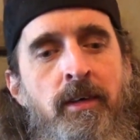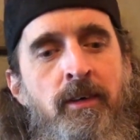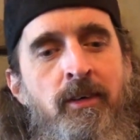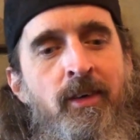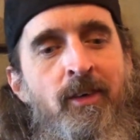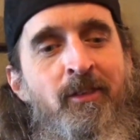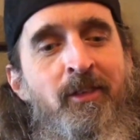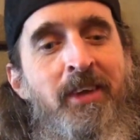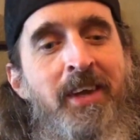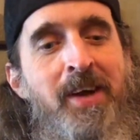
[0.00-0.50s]

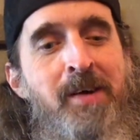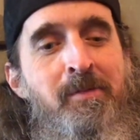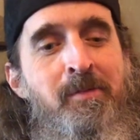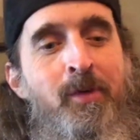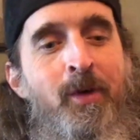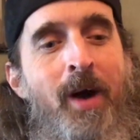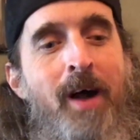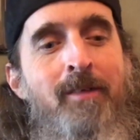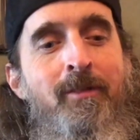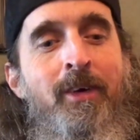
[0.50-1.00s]
something I'm
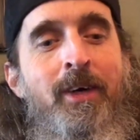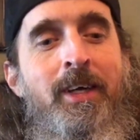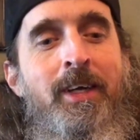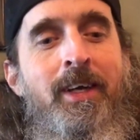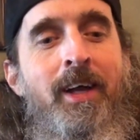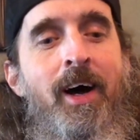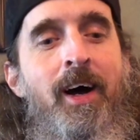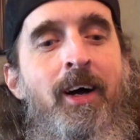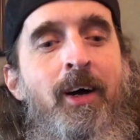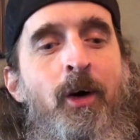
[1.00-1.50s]
probably
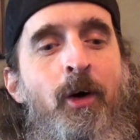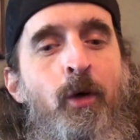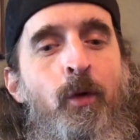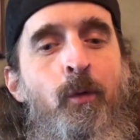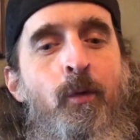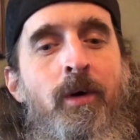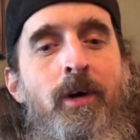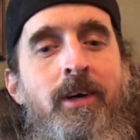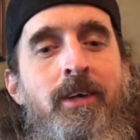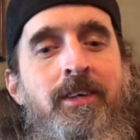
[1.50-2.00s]
not going to
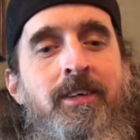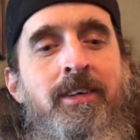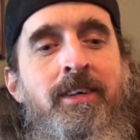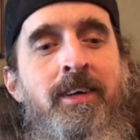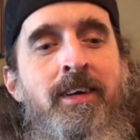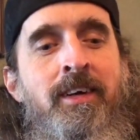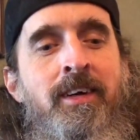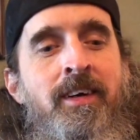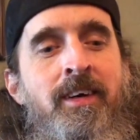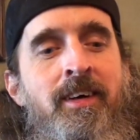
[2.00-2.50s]

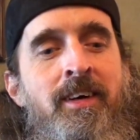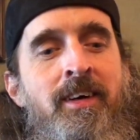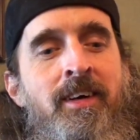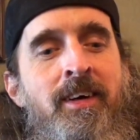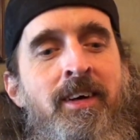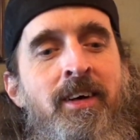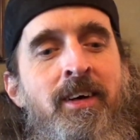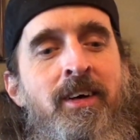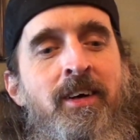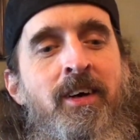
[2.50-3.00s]
watch.
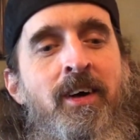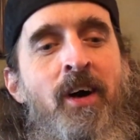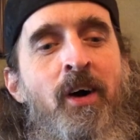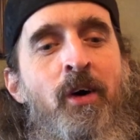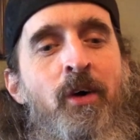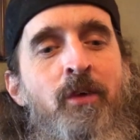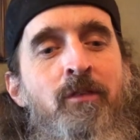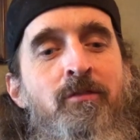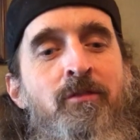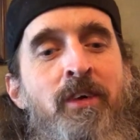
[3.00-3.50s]

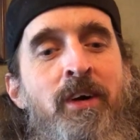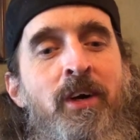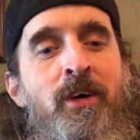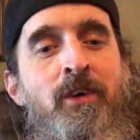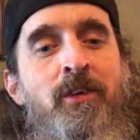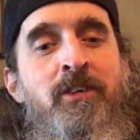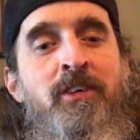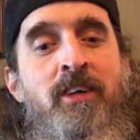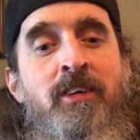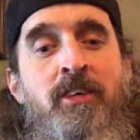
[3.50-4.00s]
Colin Farrell,
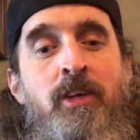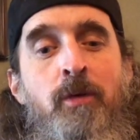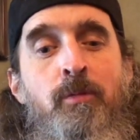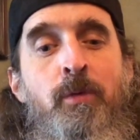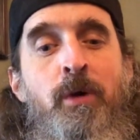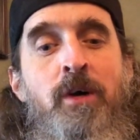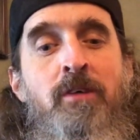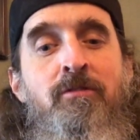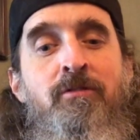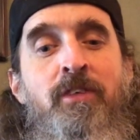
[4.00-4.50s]
Jessica
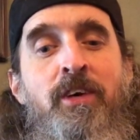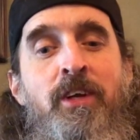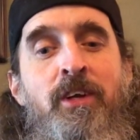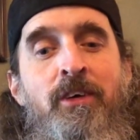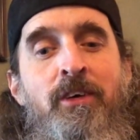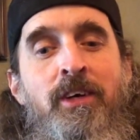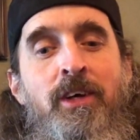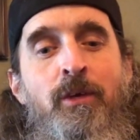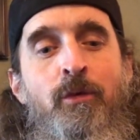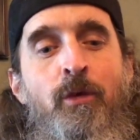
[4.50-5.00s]
Brown
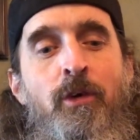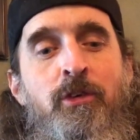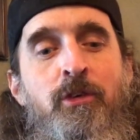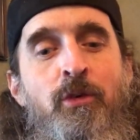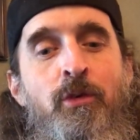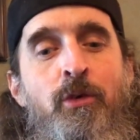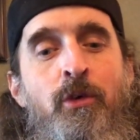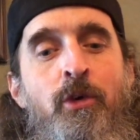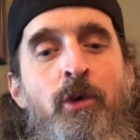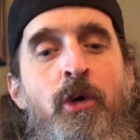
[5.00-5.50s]
Findlay, and Russell
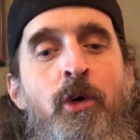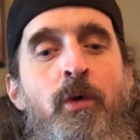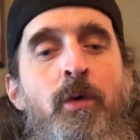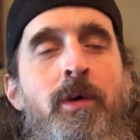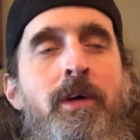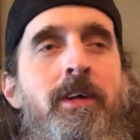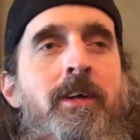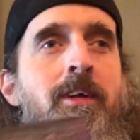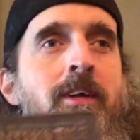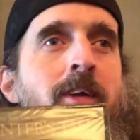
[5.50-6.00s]
Crowe
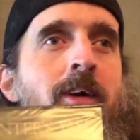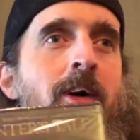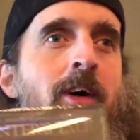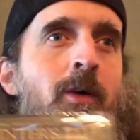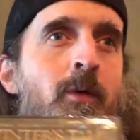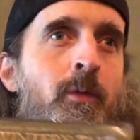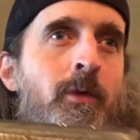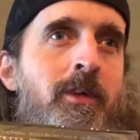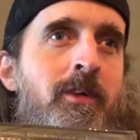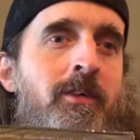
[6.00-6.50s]
in A
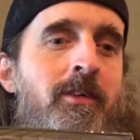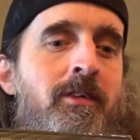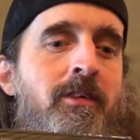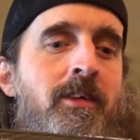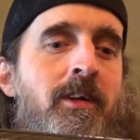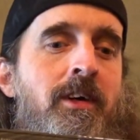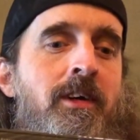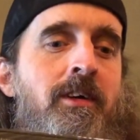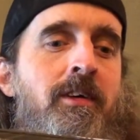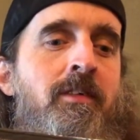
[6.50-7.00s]
Winter's
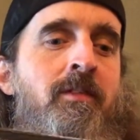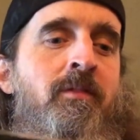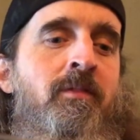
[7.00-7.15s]
Tale.